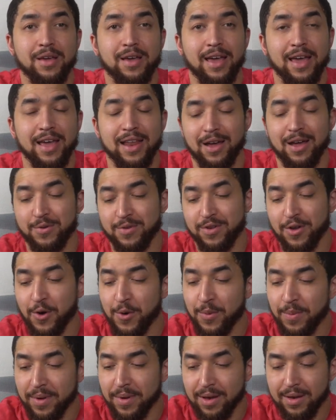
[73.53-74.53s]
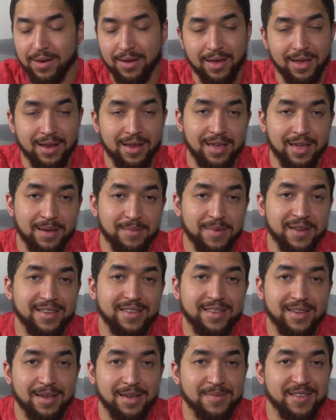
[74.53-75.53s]
and I was hoping it'd give me the
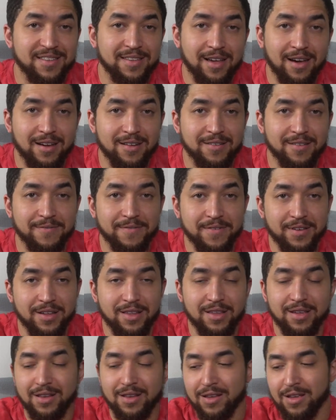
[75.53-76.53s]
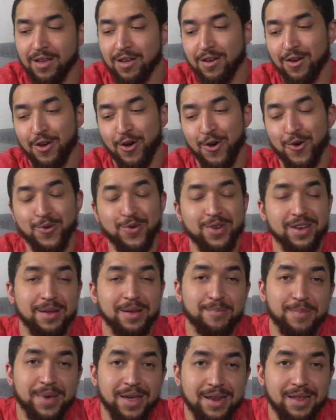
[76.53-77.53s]
same nostalgia feeling owning the
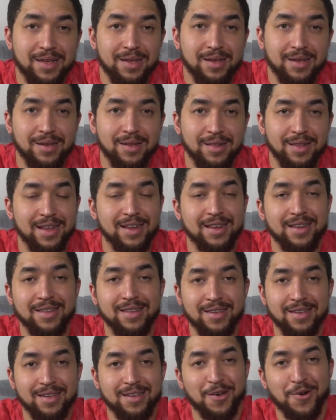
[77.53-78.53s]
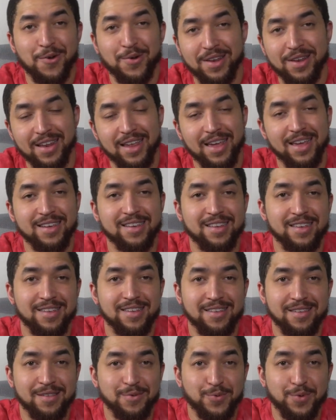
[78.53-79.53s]
Mini that it did owning the
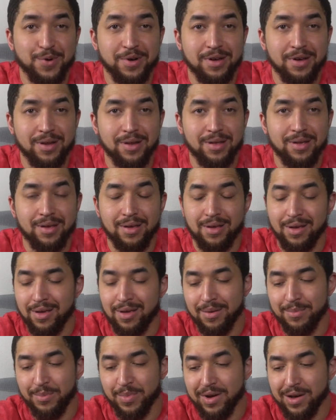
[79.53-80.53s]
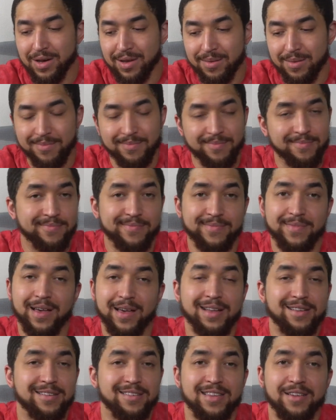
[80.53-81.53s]
HTC One, but
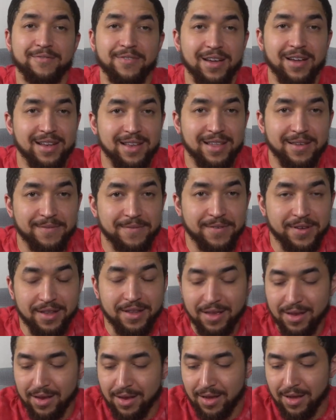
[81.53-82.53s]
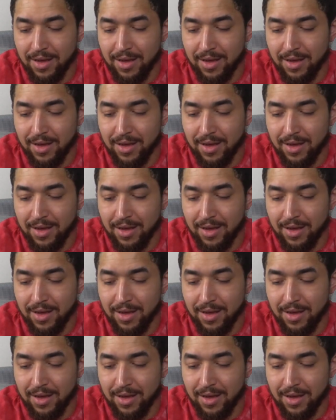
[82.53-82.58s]
I just never got that feeling.